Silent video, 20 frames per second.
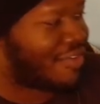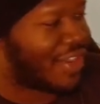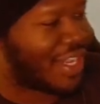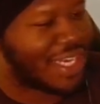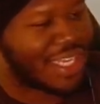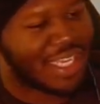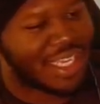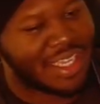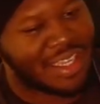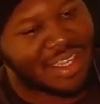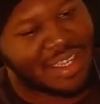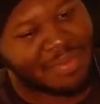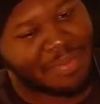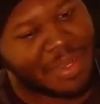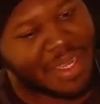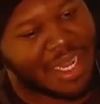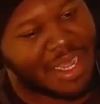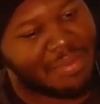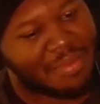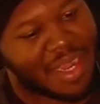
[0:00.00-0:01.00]
funny,
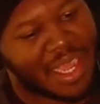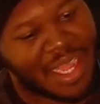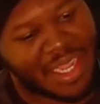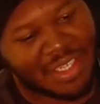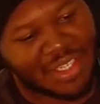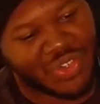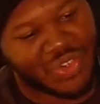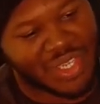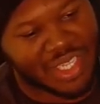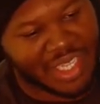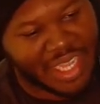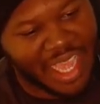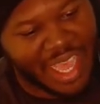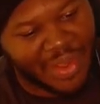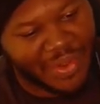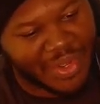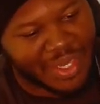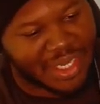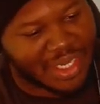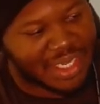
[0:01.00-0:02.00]
but I'm not doing
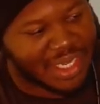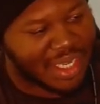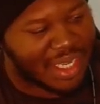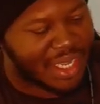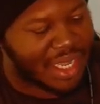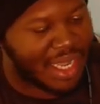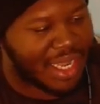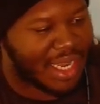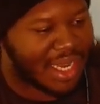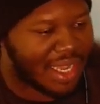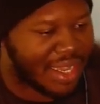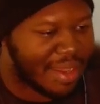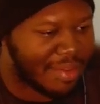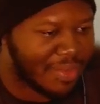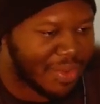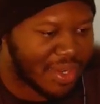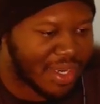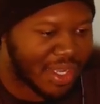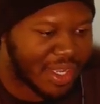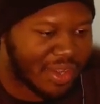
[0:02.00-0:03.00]
that one. And
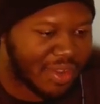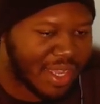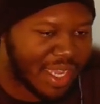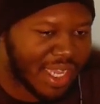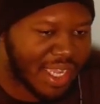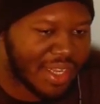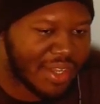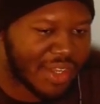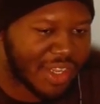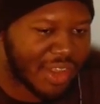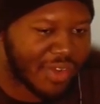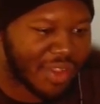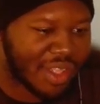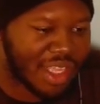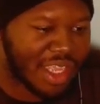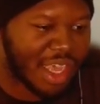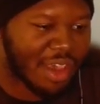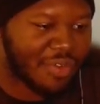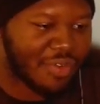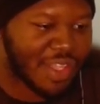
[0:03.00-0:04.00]
I'm gonna go ahead and go with
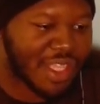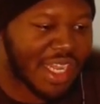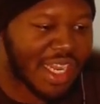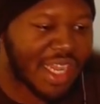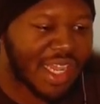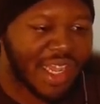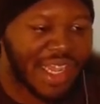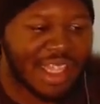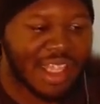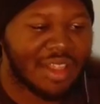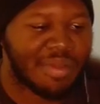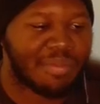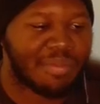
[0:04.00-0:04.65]
the outfit that I like